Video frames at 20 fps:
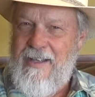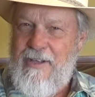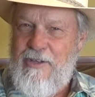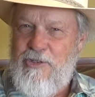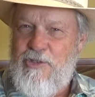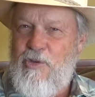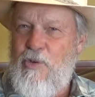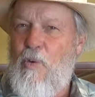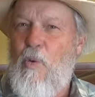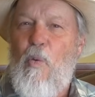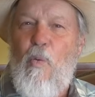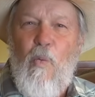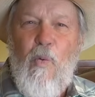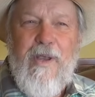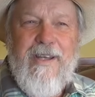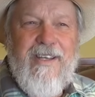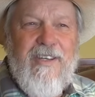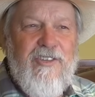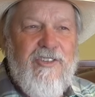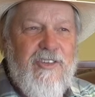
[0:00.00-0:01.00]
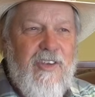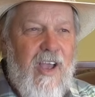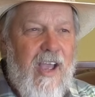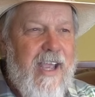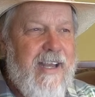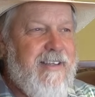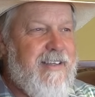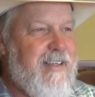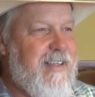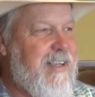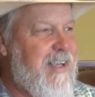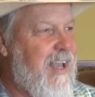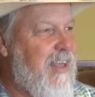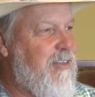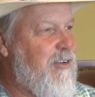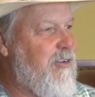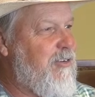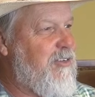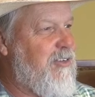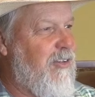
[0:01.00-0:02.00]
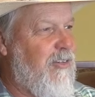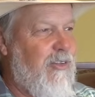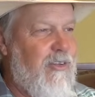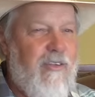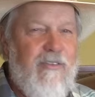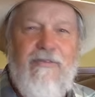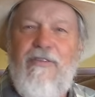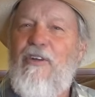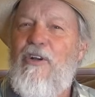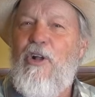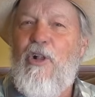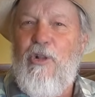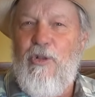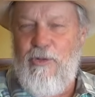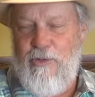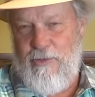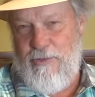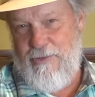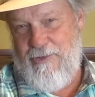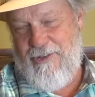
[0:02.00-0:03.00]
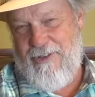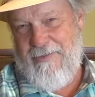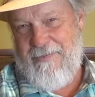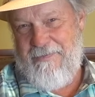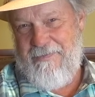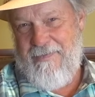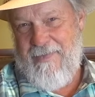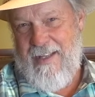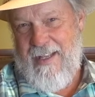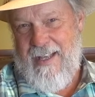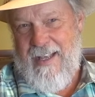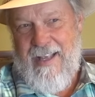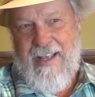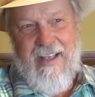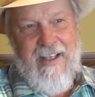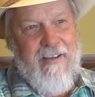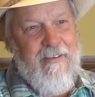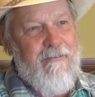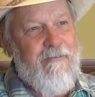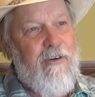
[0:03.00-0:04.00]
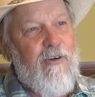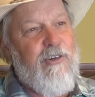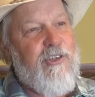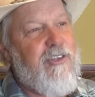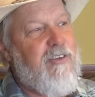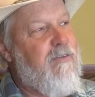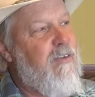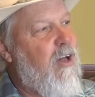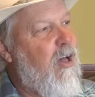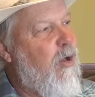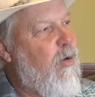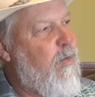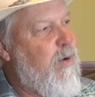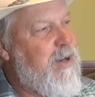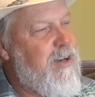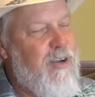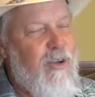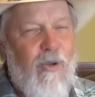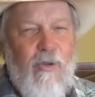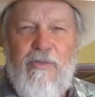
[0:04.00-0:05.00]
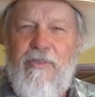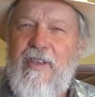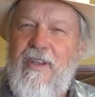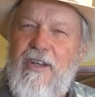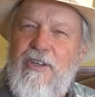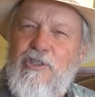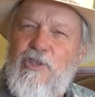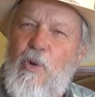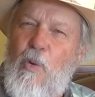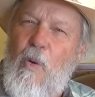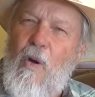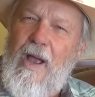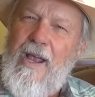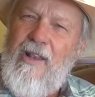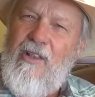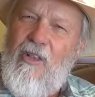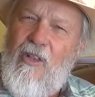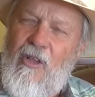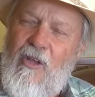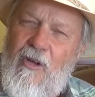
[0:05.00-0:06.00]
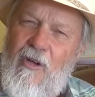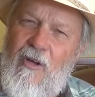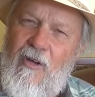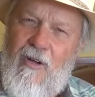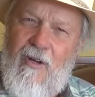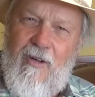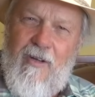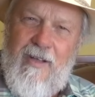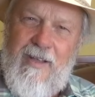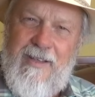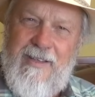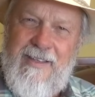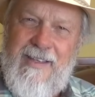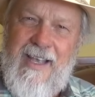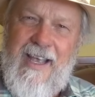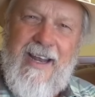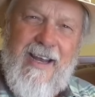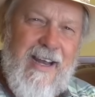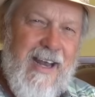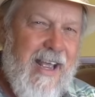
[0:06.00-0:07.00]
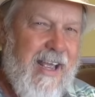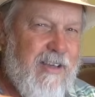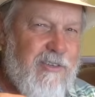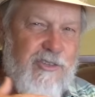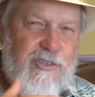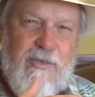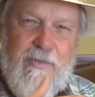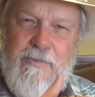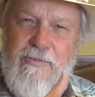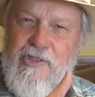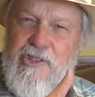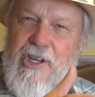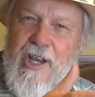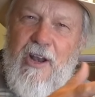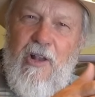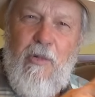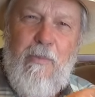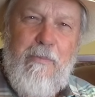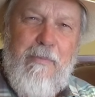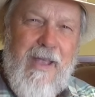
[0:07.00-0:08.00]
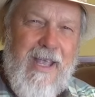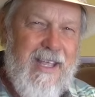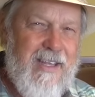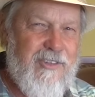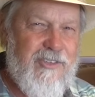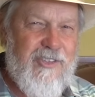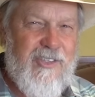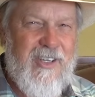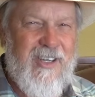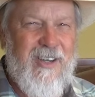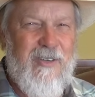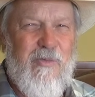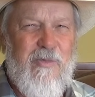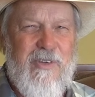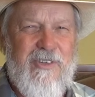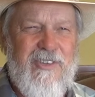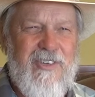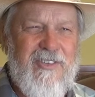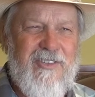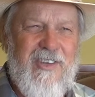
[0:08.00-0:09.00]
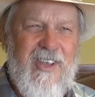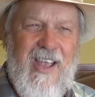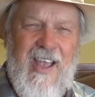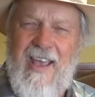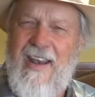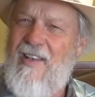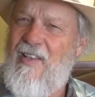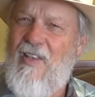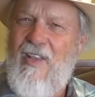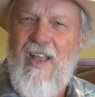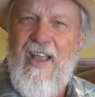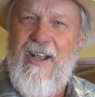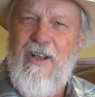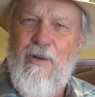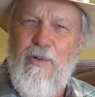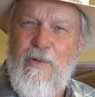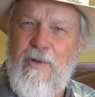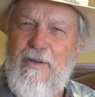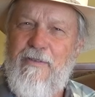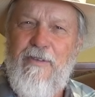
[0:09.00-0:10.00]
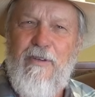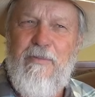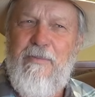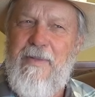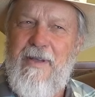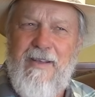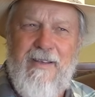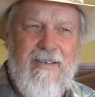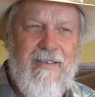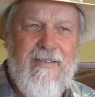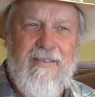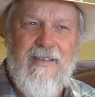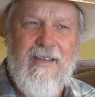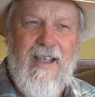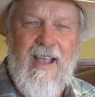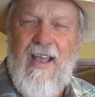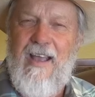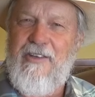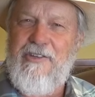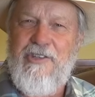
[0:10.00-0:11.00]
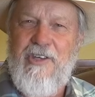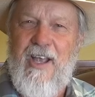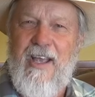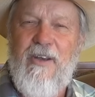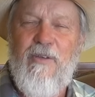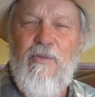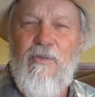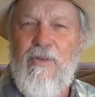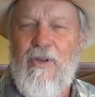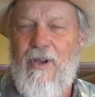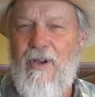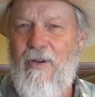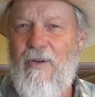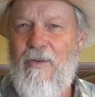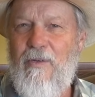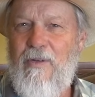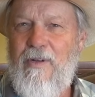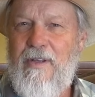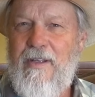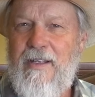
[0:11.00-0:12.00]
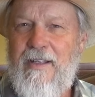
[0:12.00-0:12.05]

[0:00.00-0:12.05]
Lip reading: So we decide together to look for clues. First of all, we note that it's quite long and it has some gentle bends in it, which is kind of like a river, but gosh, I don't know.